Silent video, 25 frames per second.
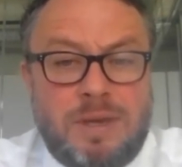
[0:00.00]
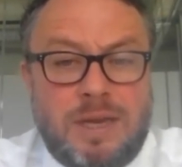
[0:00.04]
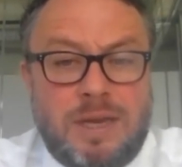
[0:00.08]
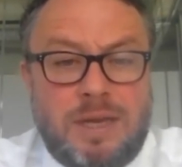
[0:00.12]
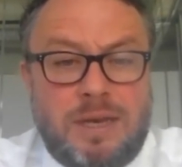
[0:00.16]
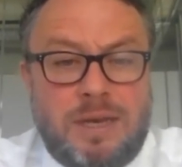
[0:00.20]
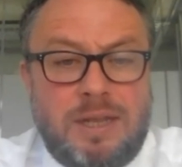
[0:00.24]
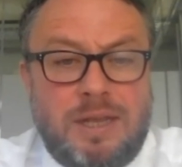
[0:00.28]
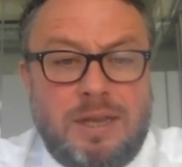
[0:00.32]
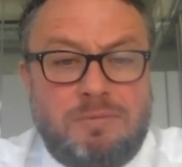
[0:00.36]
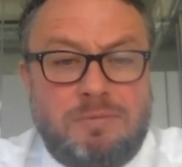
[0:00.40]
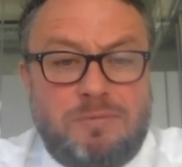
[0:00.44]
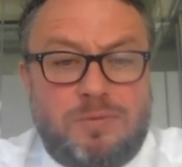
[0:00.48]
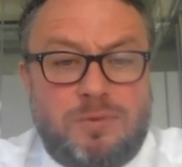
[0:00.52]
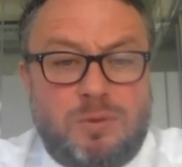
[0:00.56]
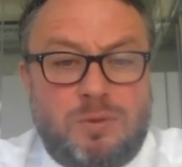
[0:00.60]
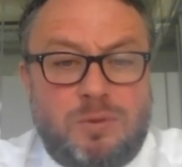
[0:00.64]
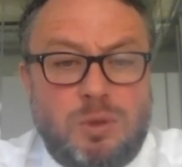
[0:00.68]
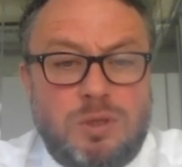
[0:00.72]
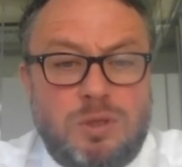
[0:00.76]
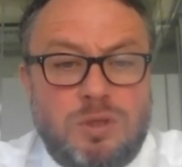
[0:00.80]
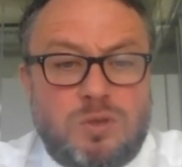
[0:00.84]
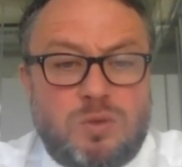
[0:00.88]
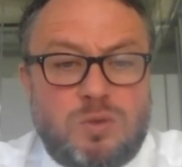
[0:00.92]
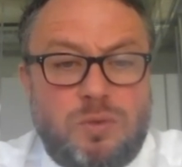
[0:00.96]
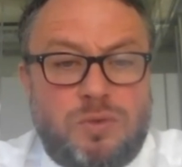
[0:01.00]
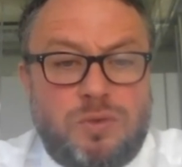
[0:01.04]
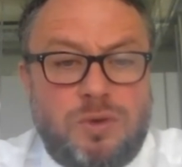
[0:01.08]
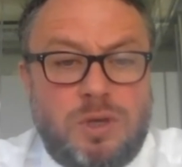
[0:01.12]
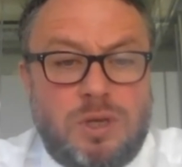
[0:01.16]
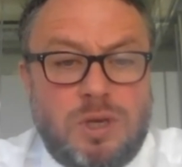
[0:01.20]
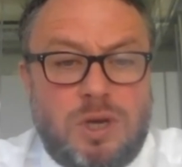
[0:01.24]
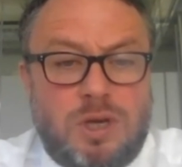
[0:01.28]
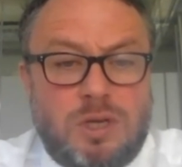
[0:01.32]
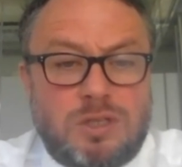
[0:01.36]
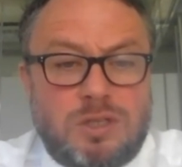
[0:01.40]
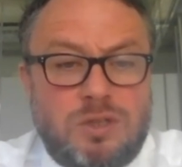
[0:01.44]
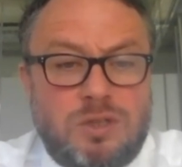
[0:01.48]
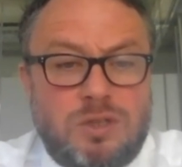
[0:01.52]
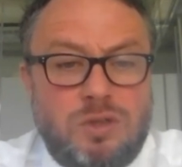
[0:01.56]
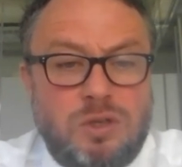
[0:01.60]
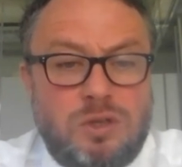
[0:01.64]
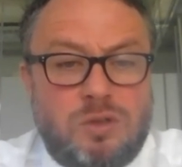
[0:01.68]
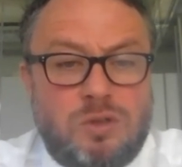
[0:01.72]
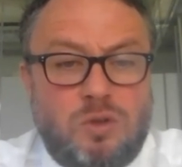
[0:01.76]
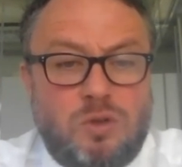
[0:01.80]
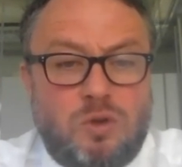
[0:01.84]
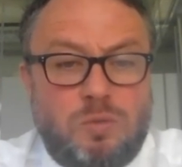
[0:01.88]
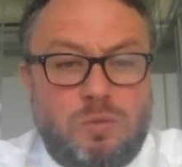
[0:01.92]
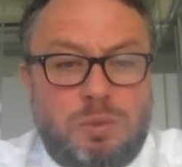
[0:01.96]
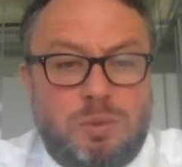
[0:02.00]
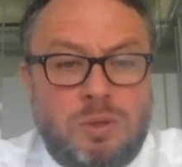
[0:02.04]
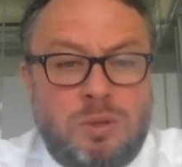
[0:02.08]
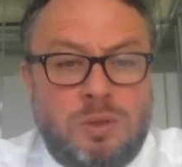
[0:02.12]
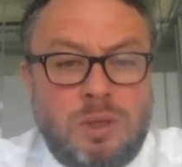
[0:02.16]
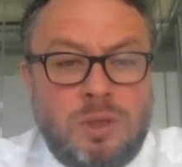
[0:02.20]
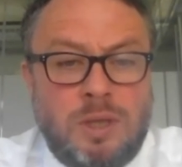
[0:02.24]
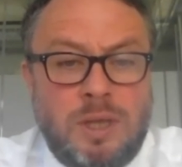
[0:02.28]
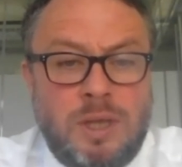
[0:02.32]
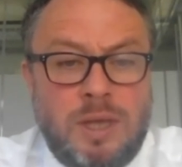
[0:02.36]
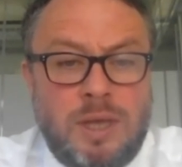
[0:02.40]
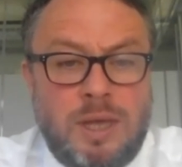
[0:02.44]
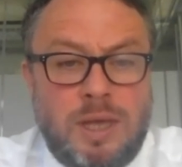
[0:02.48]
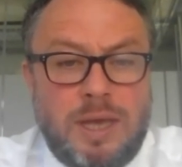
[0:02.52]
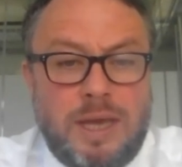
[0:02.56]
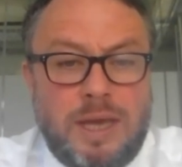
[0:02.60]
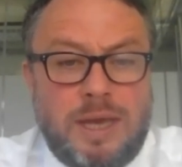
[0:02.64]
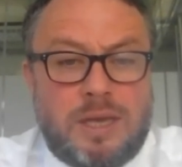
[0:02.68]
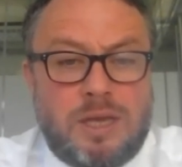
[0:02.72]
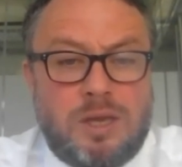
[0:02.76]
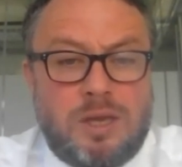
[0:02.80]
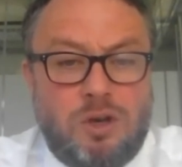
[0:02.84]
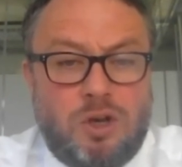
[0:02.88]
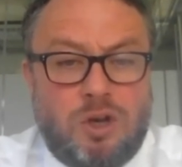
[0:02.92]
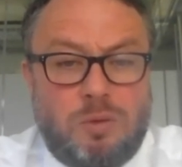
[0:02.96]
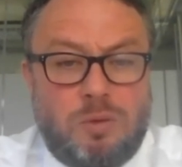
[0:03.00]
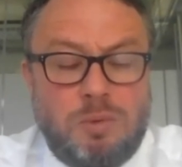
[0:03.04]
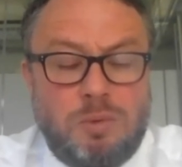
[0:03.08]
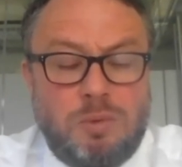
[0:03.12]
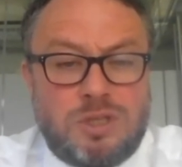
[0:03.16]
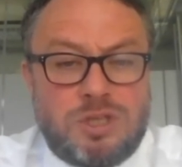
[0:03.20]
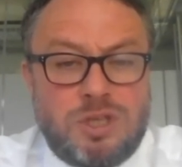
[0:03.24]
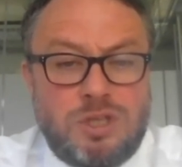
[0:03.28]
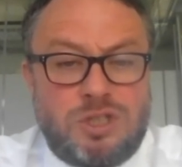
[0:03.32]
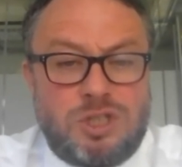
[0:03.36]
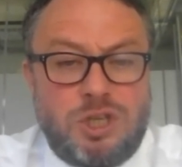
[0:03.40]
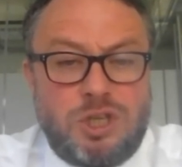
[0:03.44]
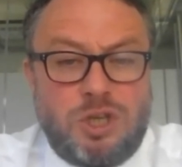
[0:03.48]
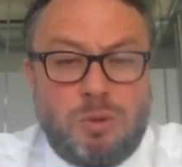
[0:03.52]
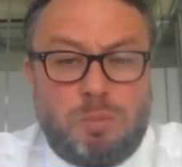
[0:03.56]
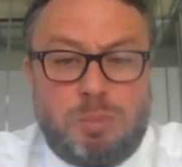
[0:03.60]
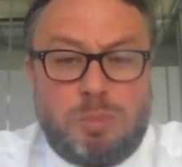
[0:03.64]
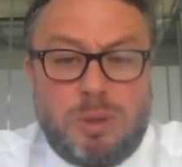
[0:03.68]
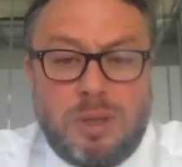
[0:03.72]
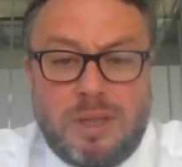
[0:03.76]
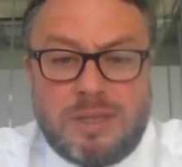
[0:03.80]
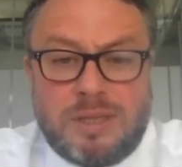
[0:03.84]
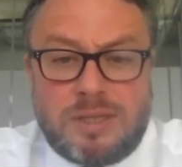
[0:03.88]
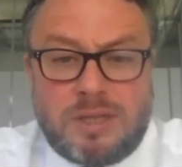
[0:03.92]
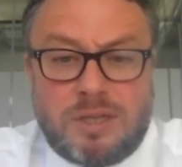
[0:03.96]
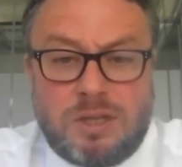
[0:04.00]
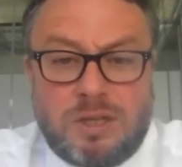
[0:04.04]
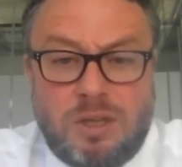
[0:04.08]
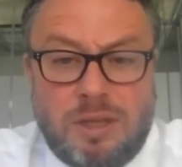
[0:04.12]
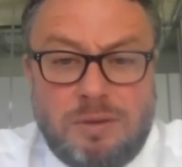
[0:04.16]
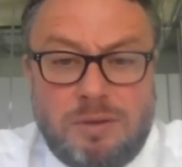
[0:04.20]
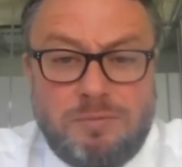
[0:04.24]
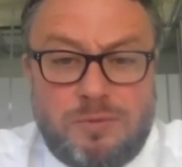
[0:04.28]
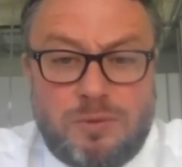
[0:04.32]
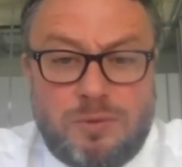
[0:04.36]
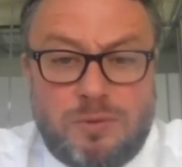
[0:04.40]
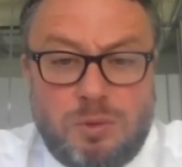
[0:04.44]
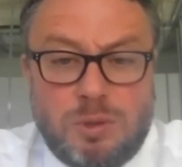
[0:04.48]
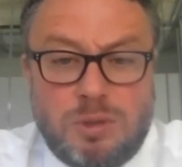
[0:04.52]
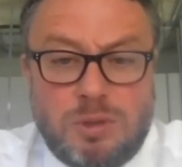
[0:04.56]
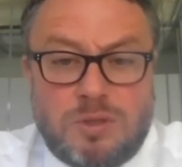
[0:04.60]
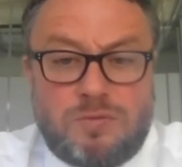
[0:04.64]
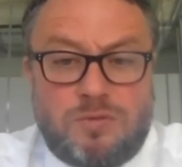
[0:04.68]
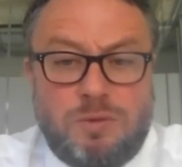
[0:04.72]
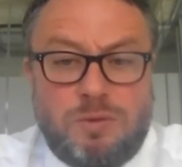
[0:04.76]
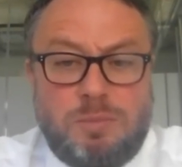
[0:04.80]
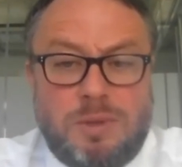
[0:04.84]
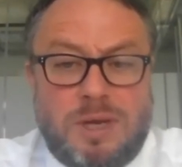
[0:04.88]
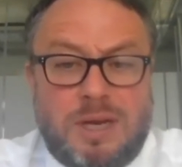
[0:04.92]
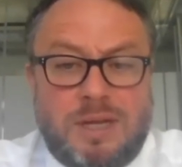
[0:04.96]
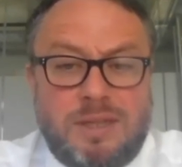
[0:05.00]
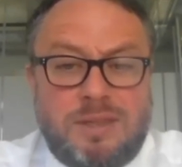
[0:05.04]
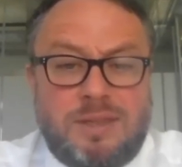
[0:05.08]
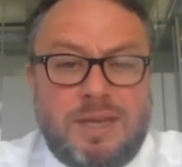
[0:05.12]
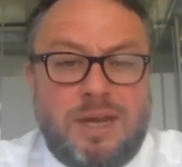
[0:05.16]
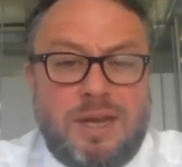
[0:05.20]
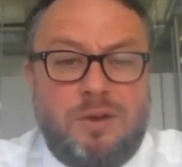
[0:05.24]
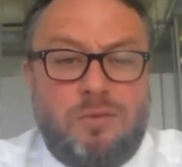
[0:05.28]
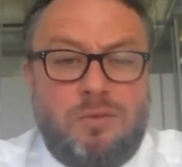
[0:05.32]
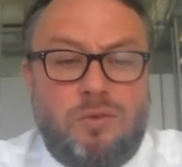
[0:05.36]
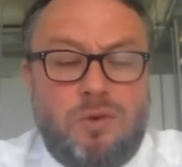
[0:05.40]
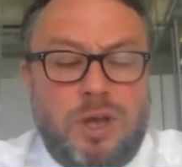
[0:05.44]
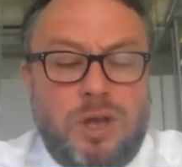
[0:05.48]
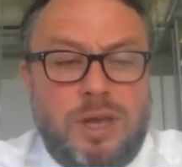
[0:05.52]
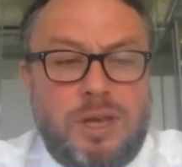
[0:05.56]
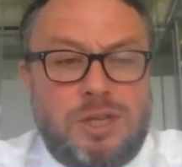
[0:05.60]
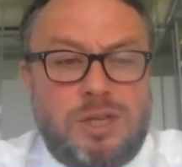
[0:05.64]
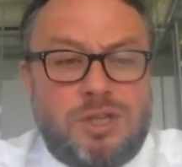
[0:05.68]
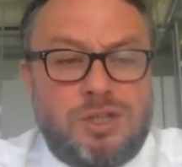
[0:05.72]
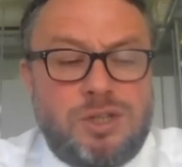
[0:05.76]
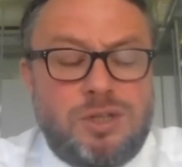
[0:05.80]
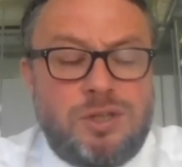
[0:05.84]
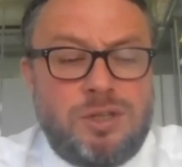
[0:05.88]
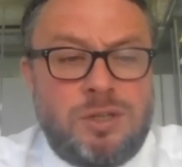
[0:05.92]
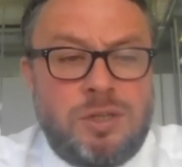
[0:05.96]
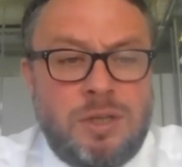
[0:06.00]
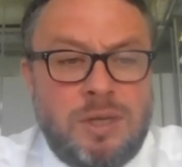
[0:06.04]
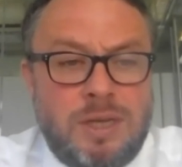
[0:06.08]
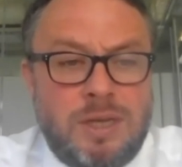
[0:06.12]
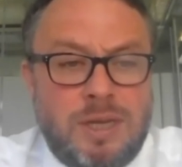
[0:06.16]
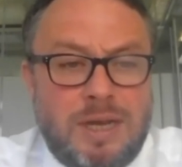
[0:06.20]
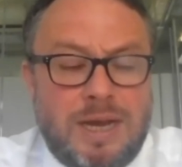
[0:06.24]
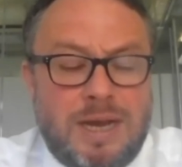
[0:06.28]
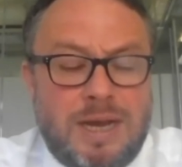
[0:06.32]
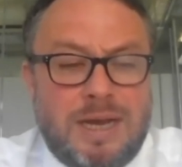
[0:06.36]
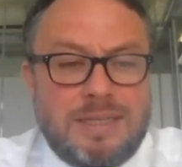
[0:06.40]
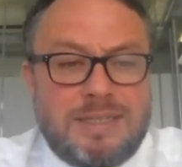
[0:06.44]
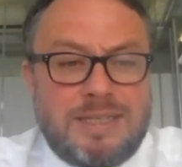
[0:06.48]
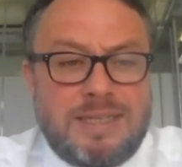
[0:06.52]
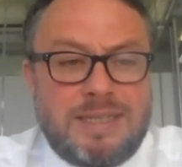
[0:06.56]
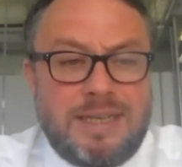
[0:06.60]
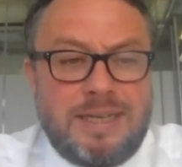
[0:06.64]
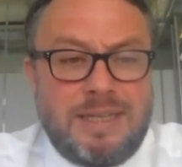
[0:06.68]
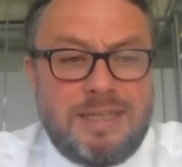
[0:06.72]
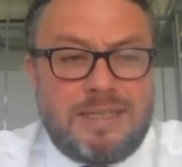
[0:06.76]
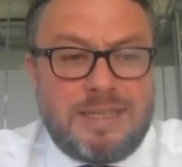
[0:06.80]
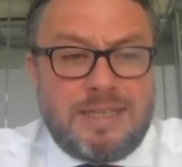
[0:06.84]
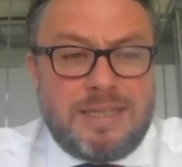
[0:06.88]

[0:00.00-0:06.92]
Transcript: any influence with regards to the global economics or geopolitical influence from that direction at any